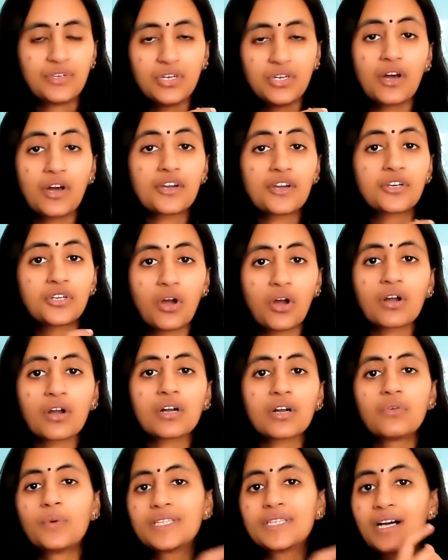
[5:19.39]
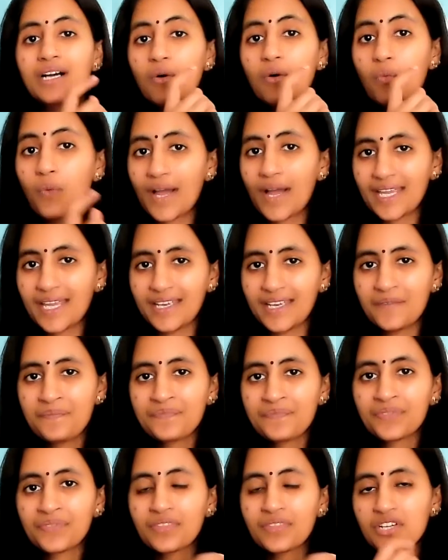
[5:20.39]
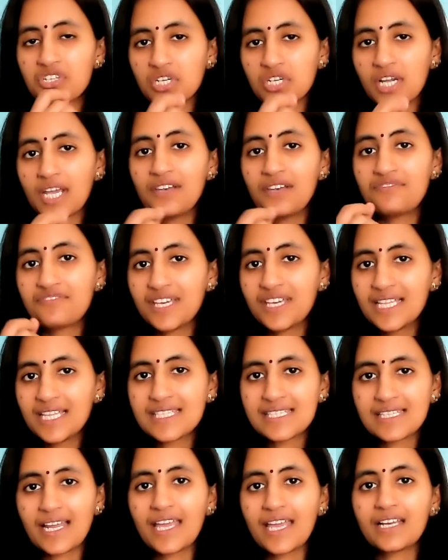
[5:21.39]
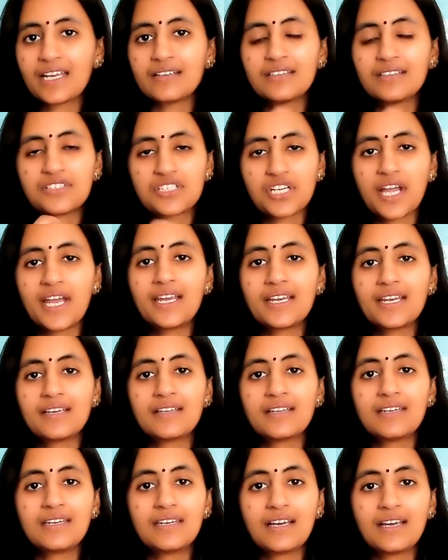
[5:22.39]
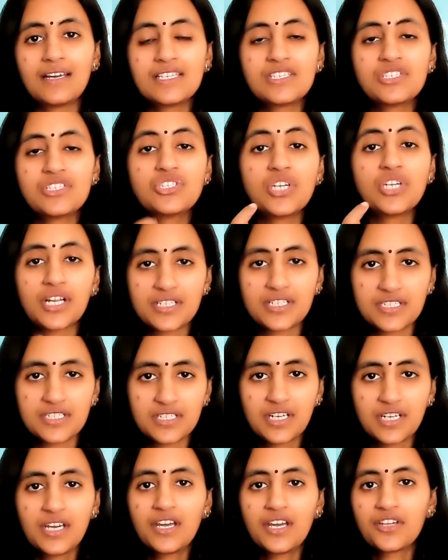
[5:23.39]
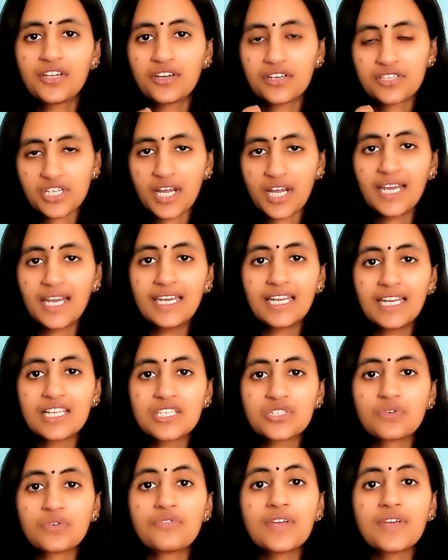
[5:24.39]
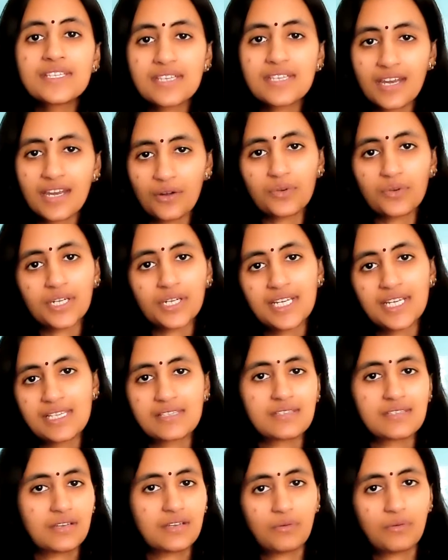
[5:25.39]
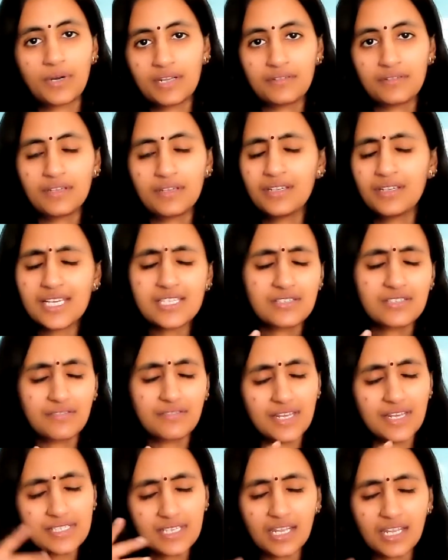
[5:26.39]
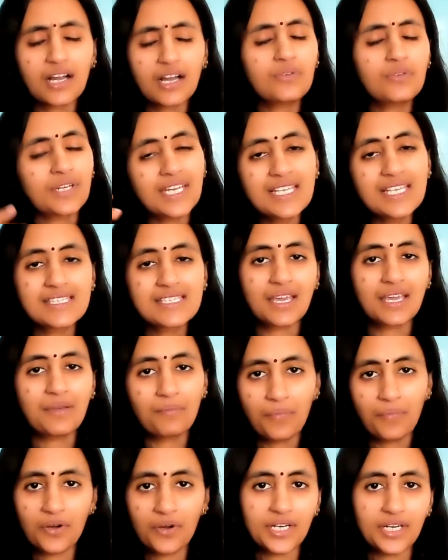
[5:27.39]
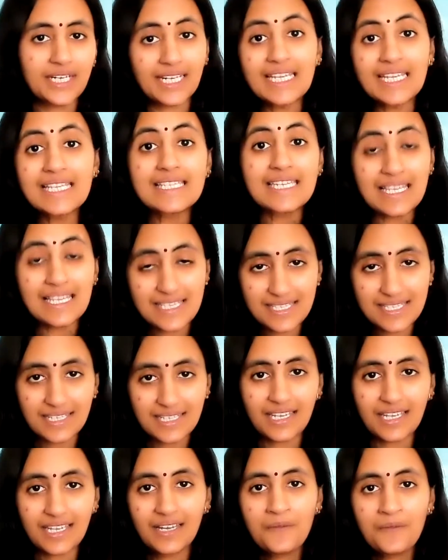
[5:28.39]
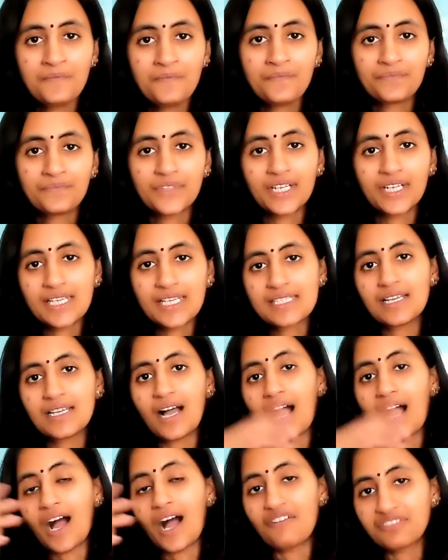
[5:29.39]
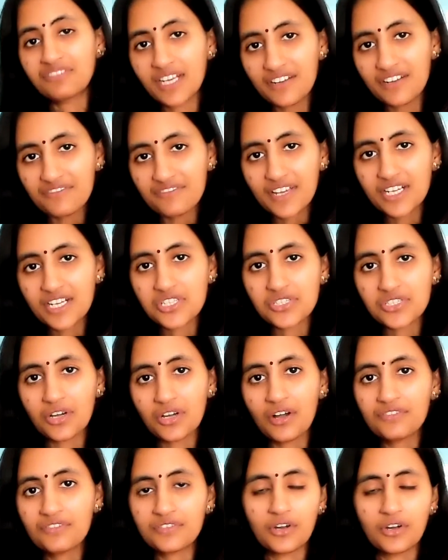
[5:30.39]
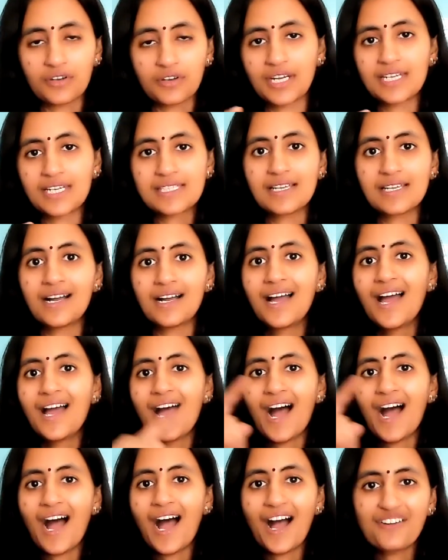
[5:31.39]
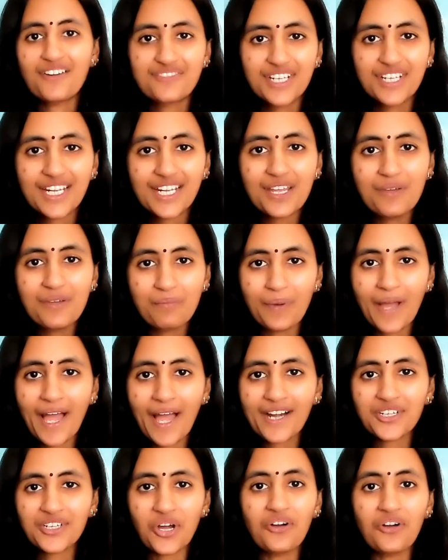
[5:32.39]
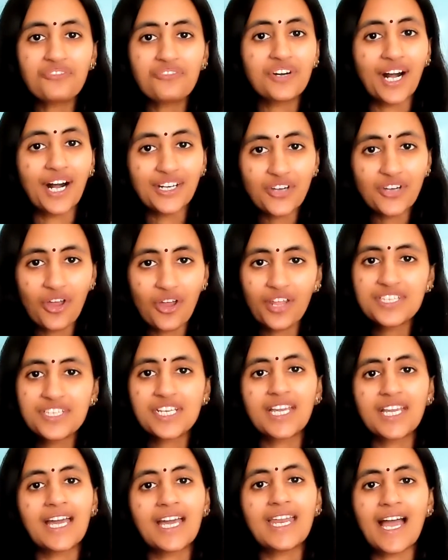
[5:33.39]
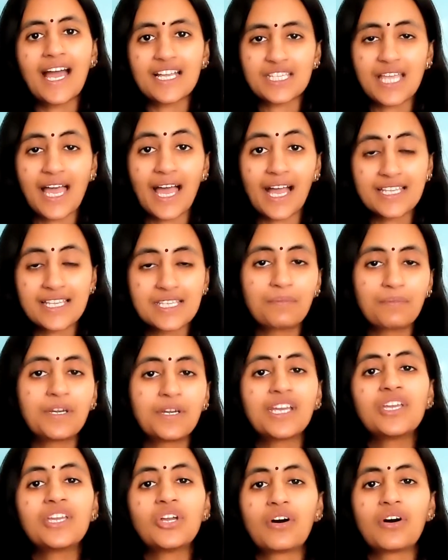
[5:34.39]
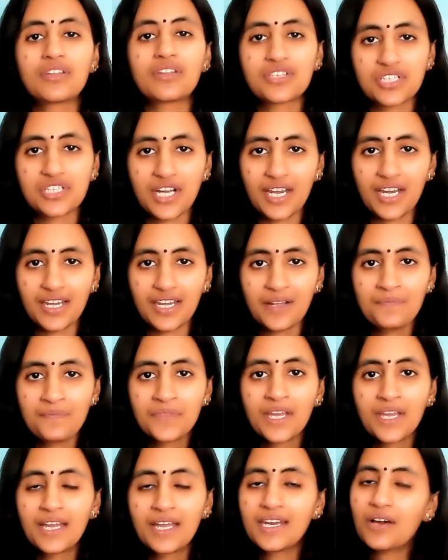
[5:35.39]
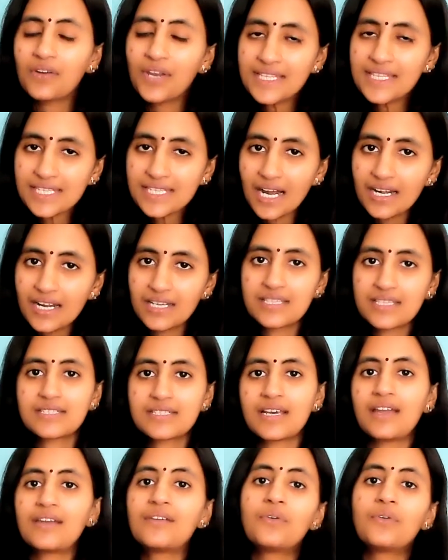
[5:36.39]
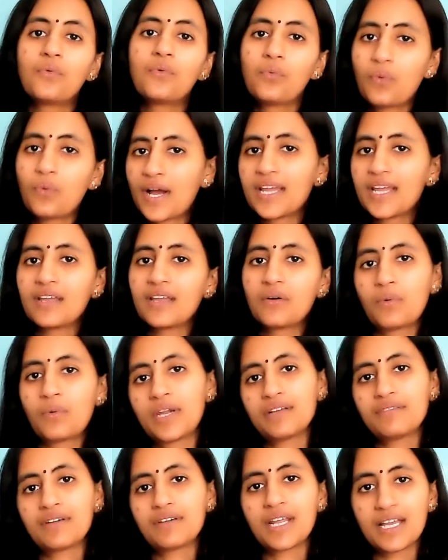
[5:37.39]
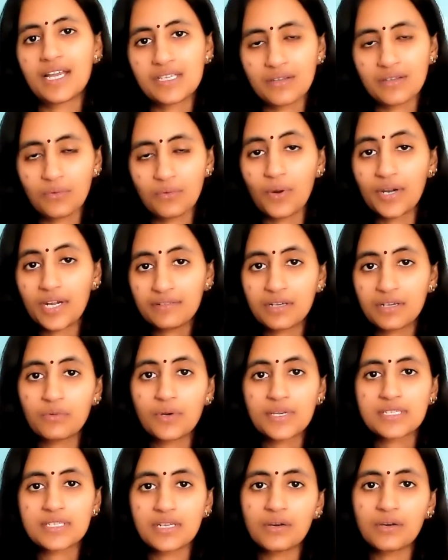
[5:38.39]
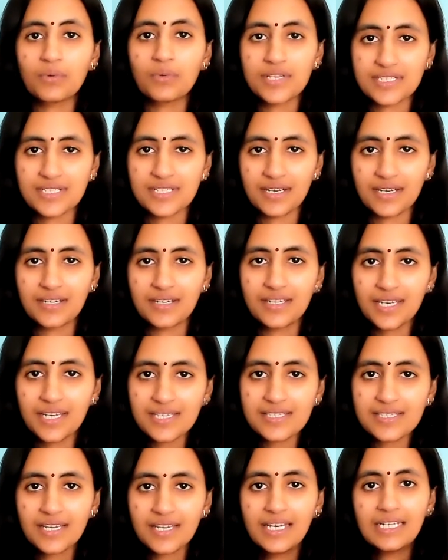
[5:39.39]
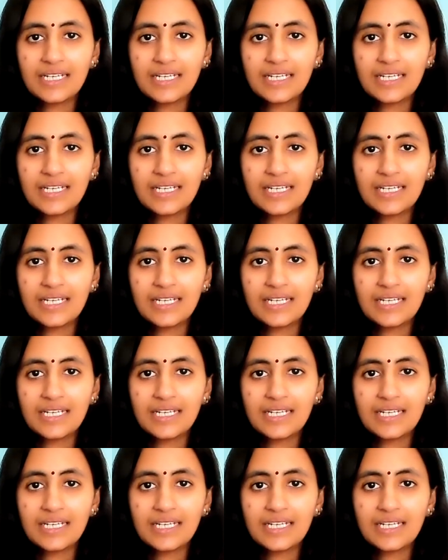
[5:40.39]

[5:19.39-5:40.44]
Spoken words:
your talk with a why, the child feels like the child is judged. The child needs to reason out his whatever. Yes, reasoning out is important, is necessary. That is the after effects of, or that is the after impact of acknowledging and accepting your child. Now let's understand why whatever was done. Yes,